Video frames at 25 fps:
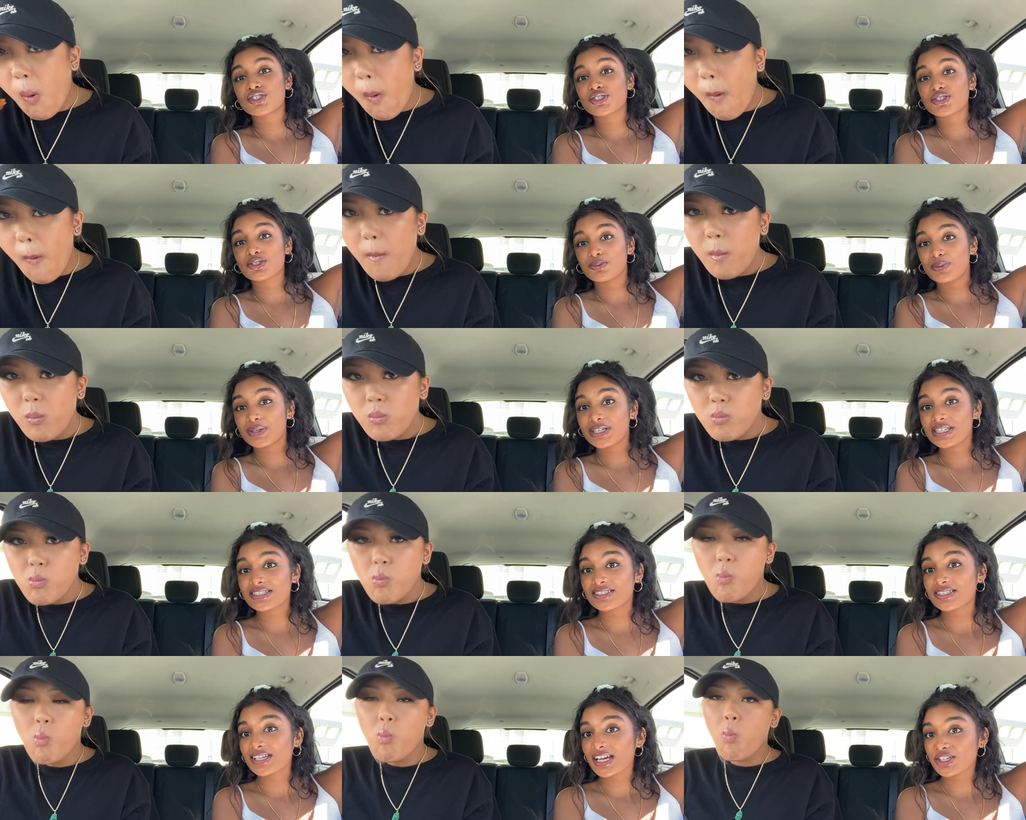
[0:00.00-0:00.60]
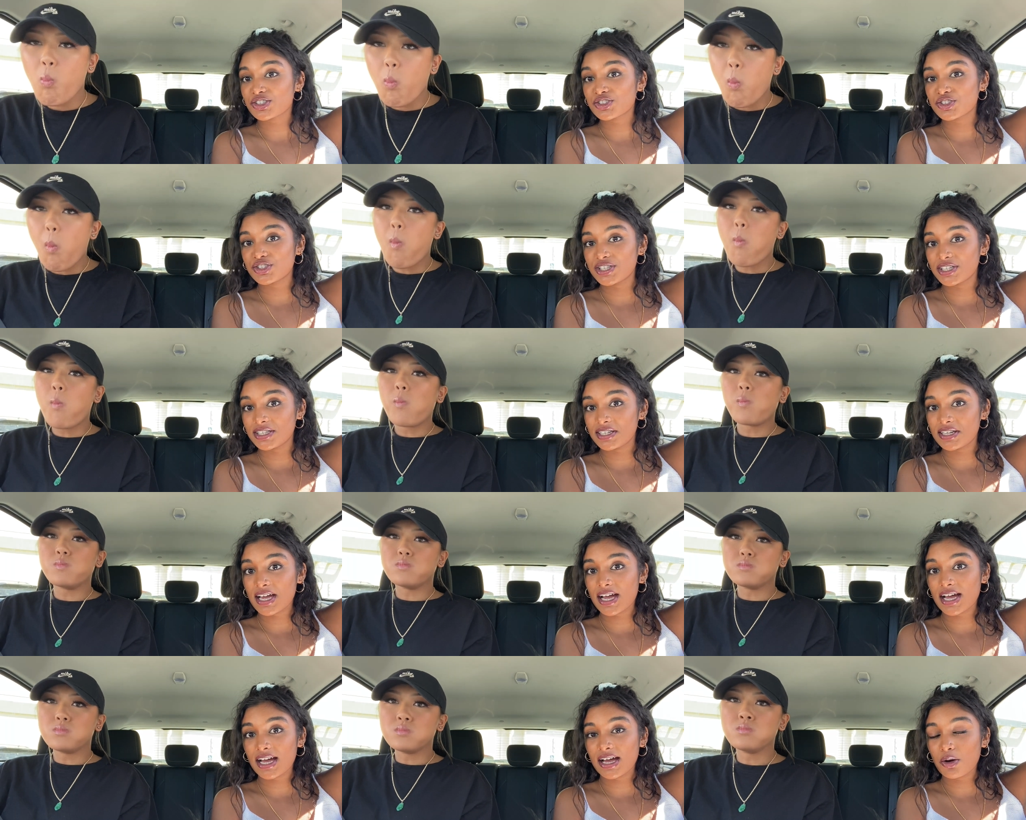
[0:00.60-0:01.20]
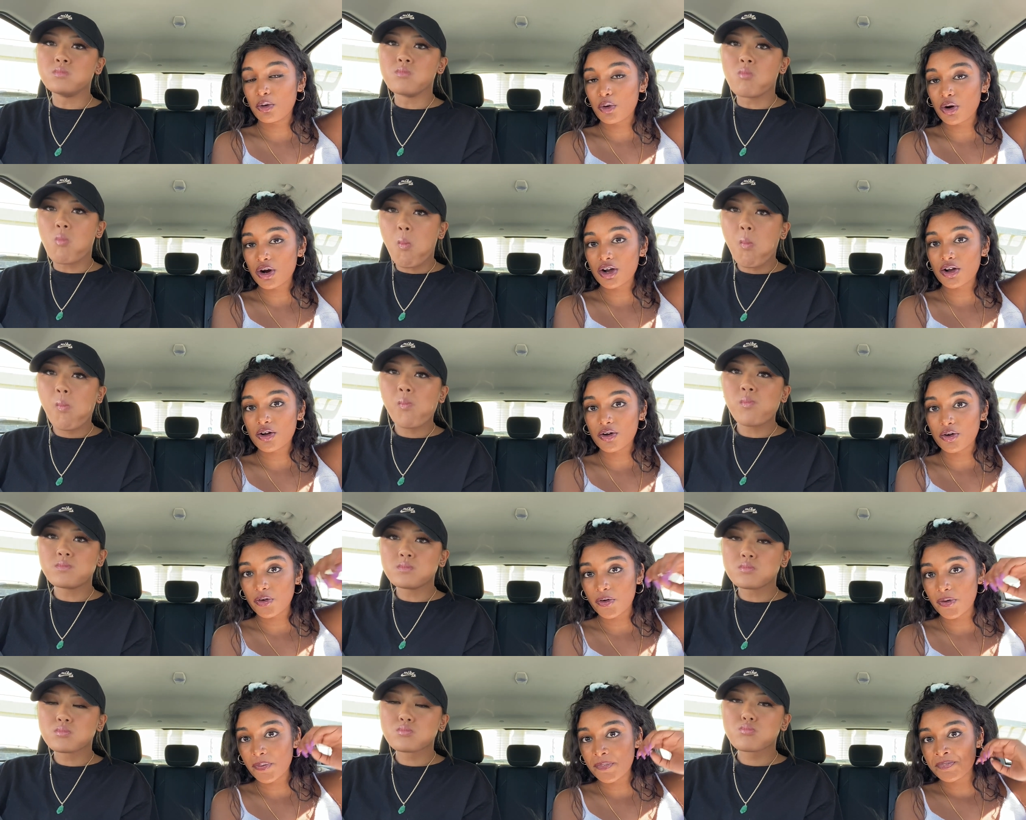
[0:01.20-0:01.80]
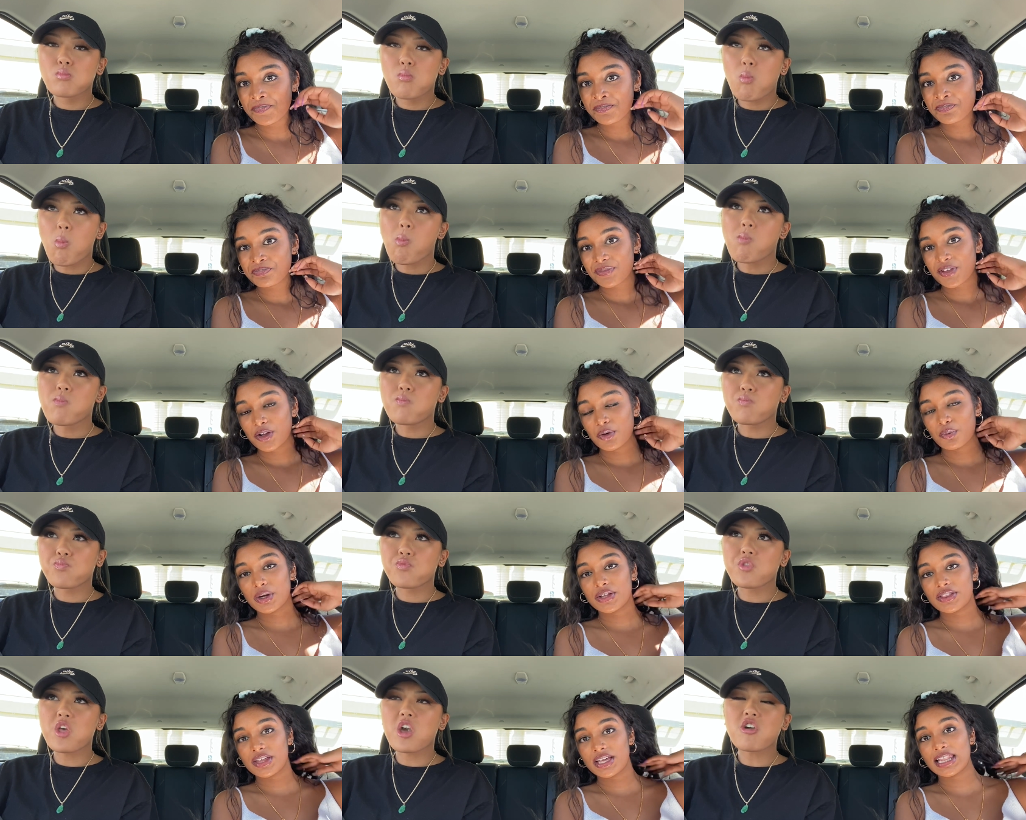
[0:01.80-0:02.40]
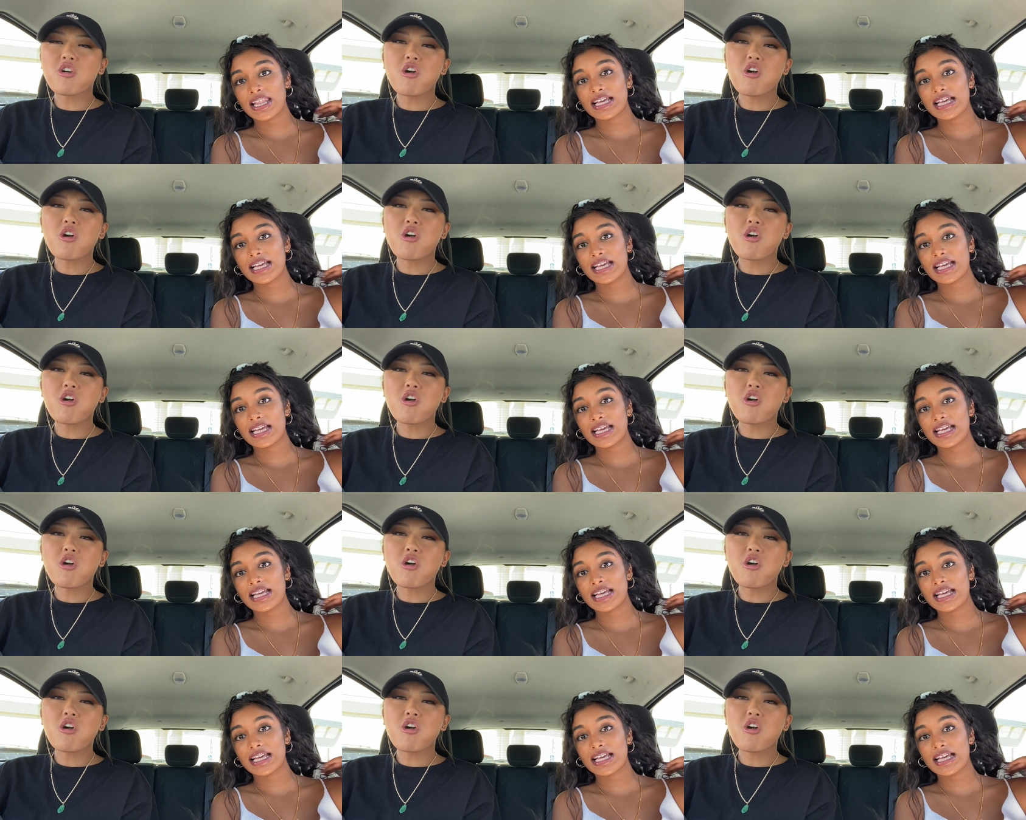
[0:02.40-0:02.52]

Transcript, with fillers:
Speaker 1: suite section at mm -hmm. Oracle where they, they